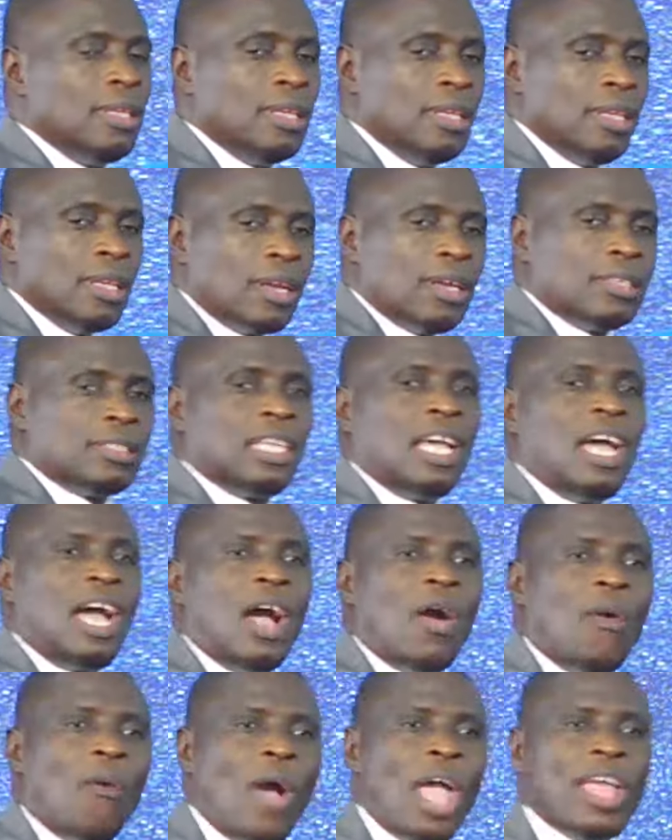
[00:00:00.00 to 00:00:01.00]
Because
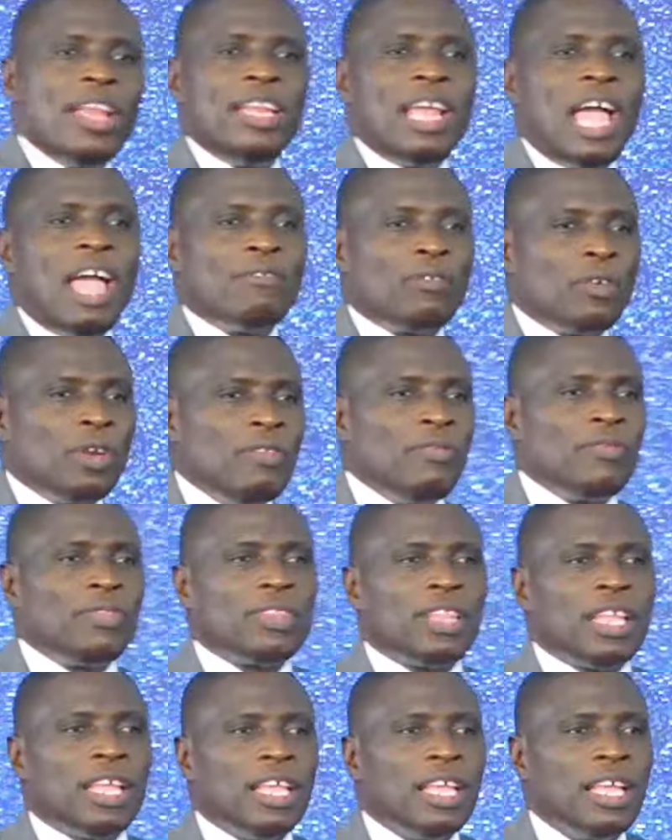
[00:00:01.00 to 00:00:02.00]
why do I have to
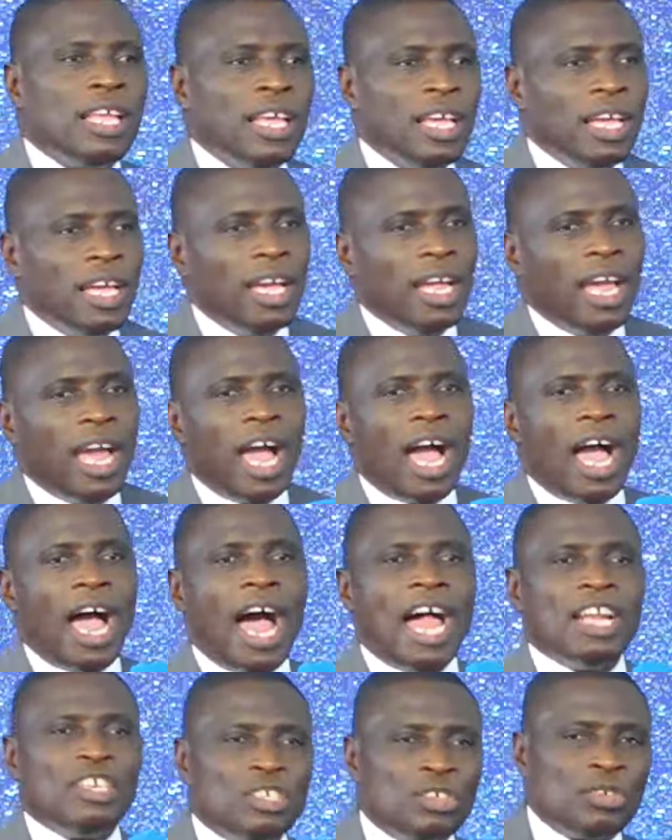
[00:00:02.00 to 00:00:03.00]
leave the,
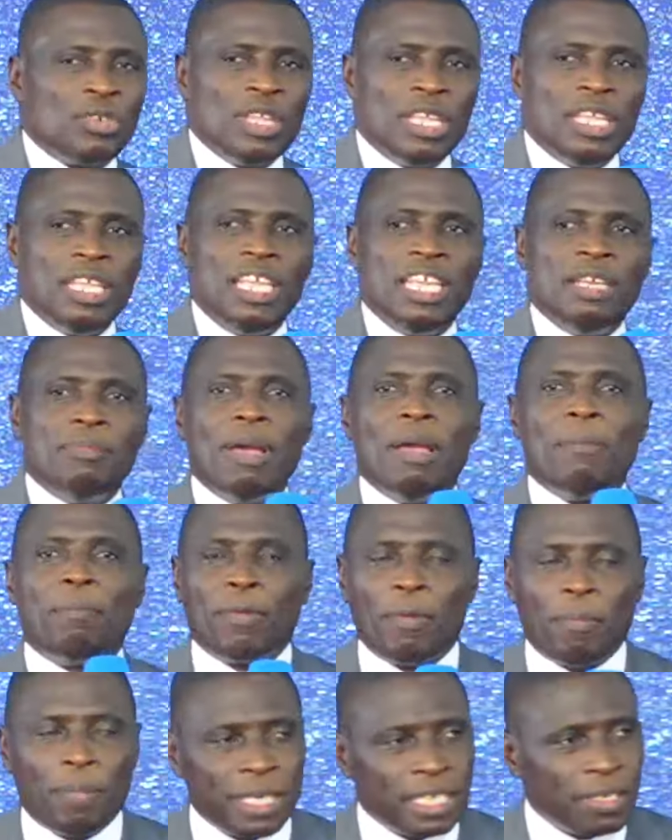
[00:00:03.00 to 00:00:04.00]
a tree in my
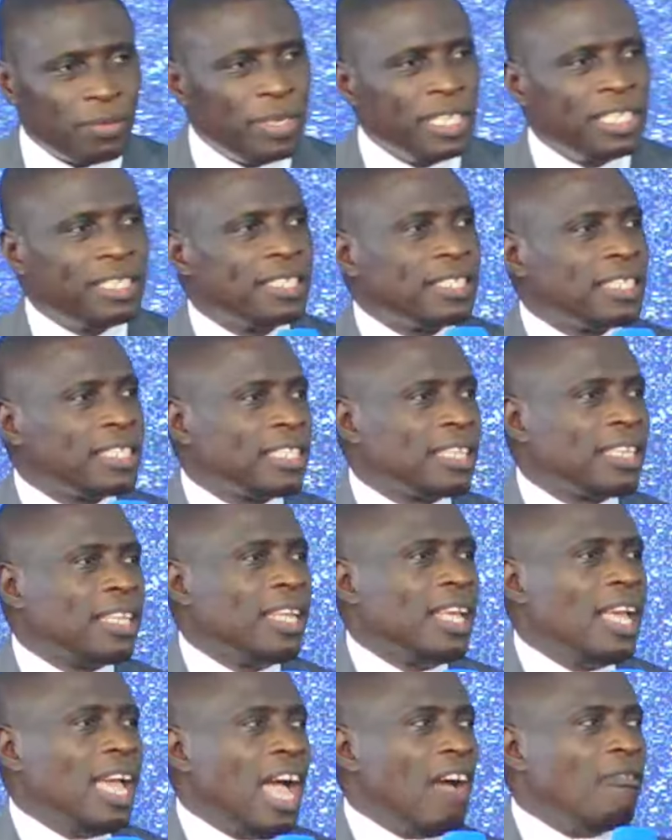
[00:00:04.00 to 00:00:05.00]
property which
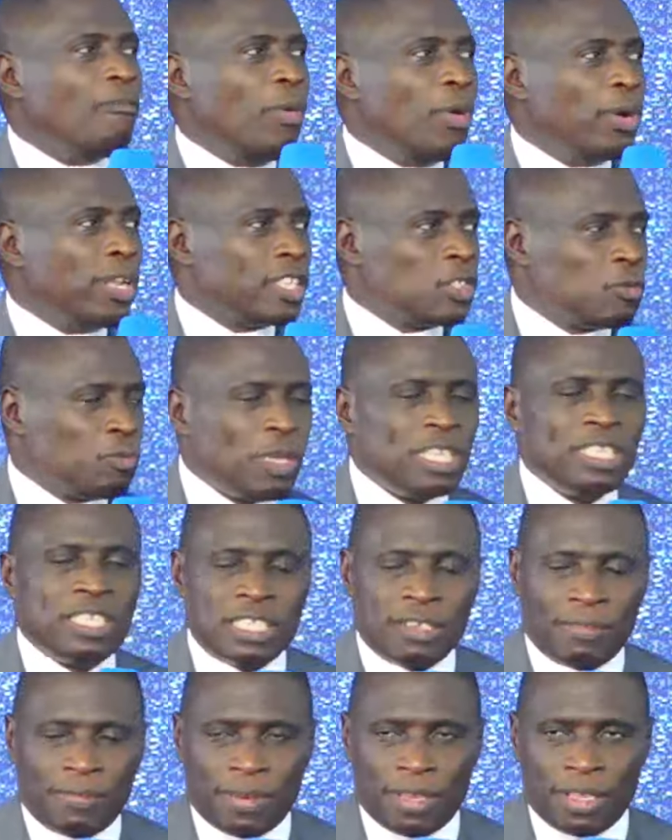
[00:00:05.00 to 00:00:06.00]
I've bought
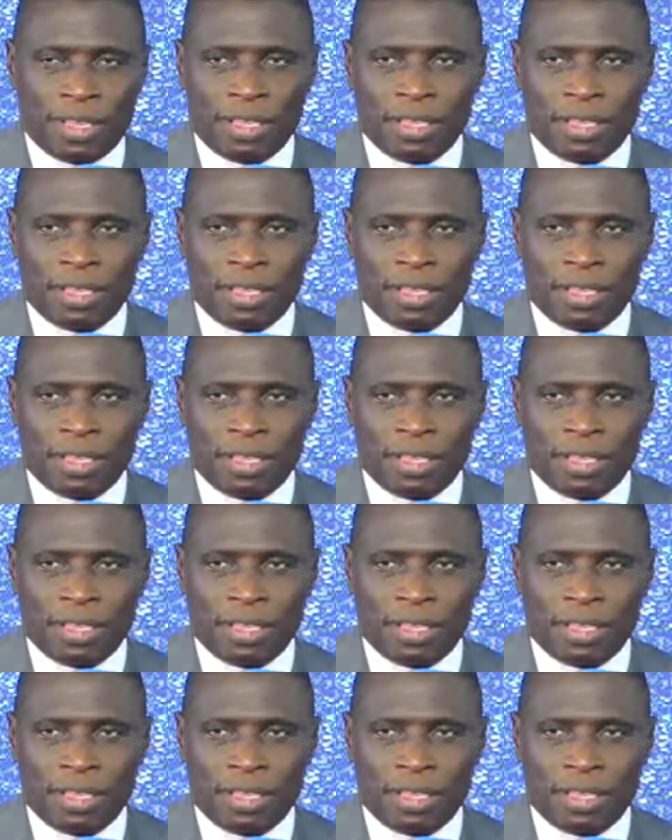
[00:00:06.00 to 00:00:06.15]
expensively.